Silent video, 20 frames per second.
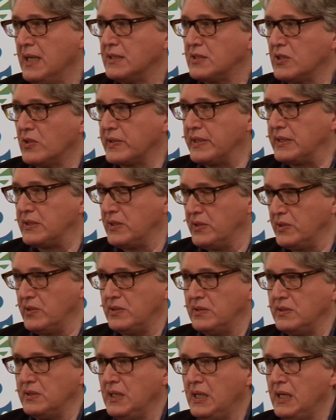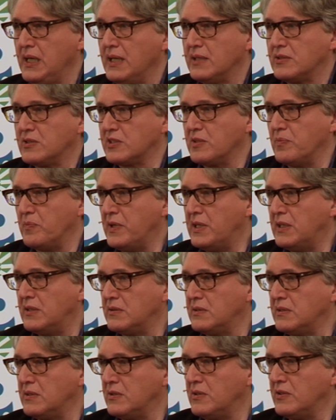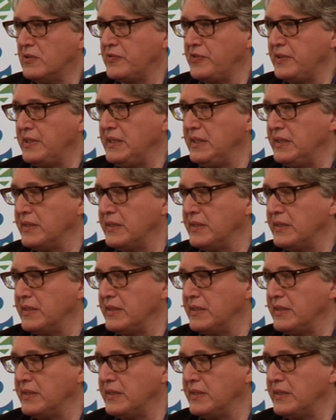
So return to the power of